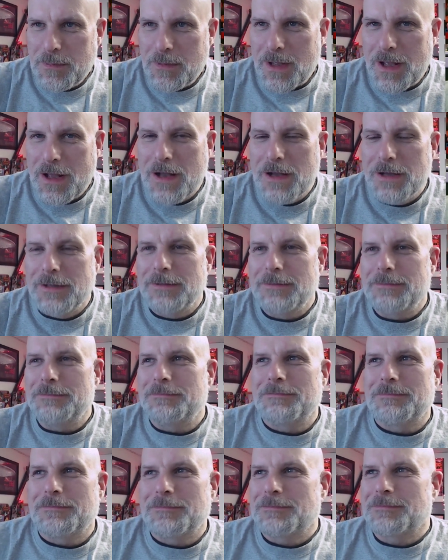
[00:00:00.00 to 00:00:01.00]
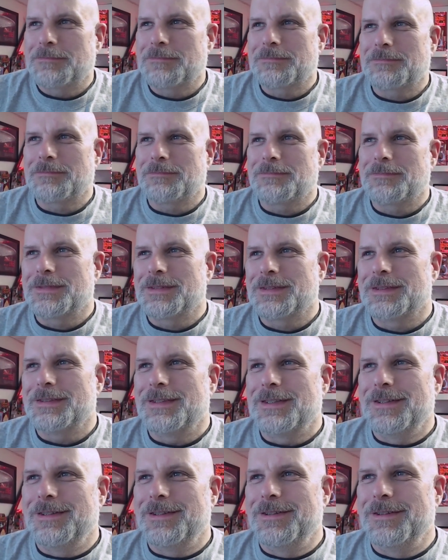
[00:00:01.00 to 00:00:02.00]

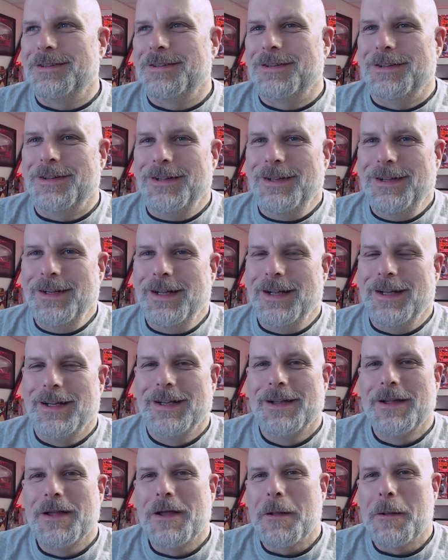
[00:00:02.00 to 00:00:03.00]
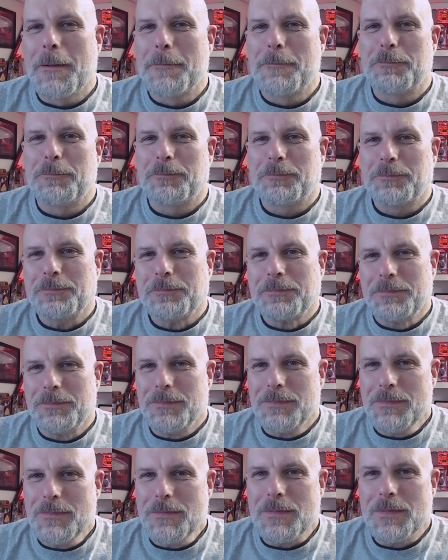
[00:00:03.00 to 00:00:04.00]

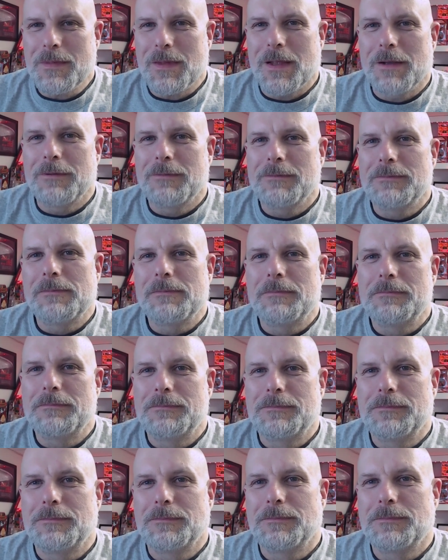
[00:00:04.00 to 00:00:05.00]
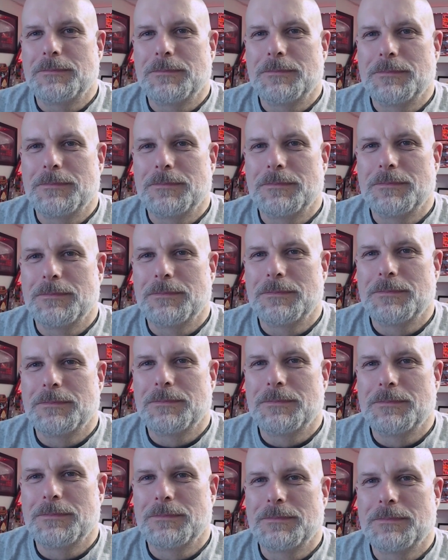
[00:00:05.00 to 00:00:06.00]

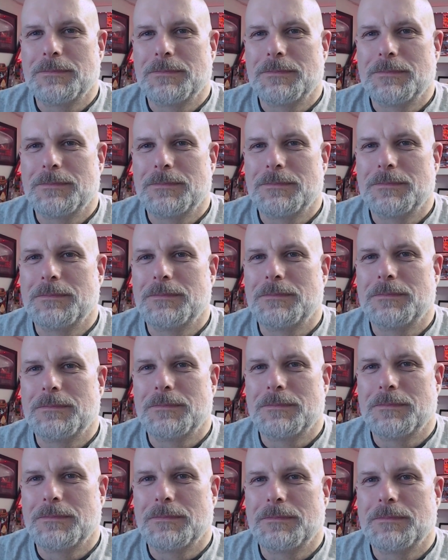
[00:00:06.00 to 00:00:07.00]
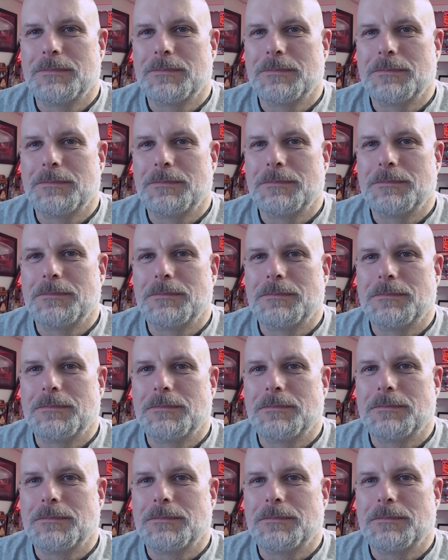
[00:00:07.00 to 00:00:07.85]
(silent)